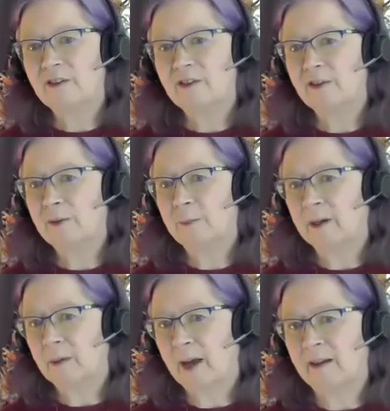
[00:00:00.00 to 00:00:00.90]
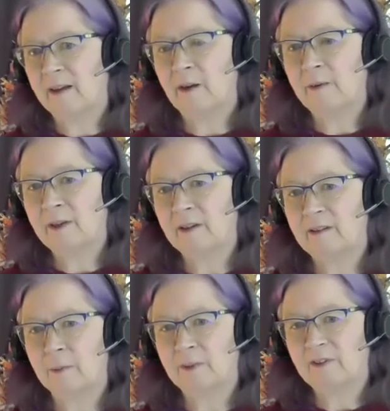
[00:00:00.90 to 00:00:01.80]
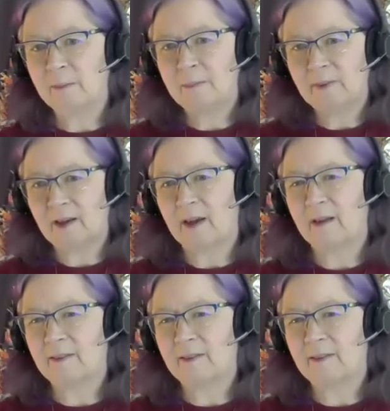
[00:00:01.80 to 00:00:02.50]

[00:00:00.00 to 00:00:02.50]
too, but I know that there was something.